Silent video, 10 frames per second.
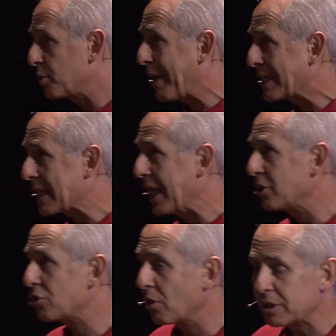SPECT
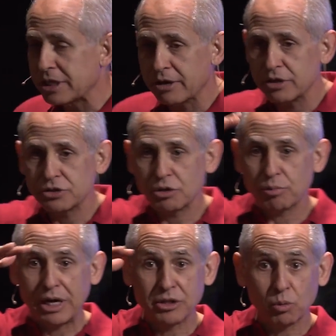scans show us areas of
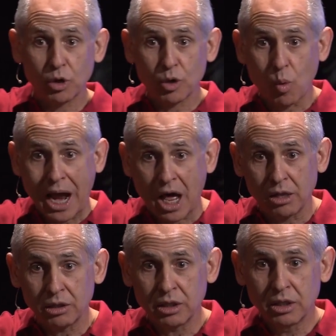the brain that work
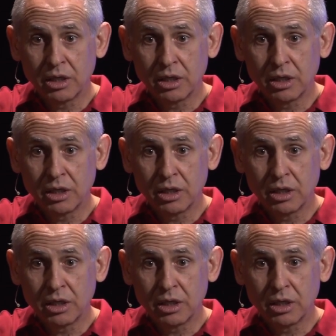well,